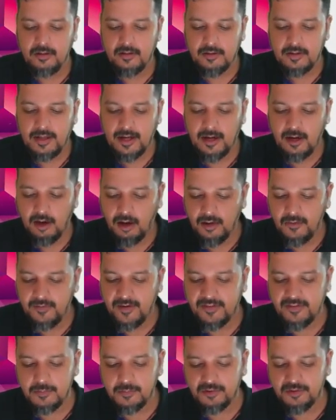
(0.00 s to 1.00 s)
There are a lot of
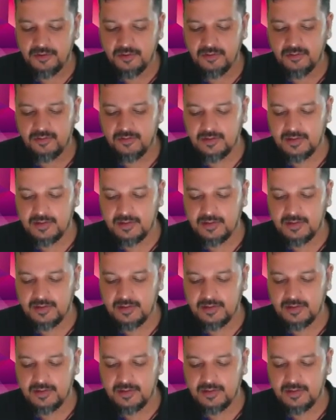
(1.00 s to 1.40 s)
exemptions.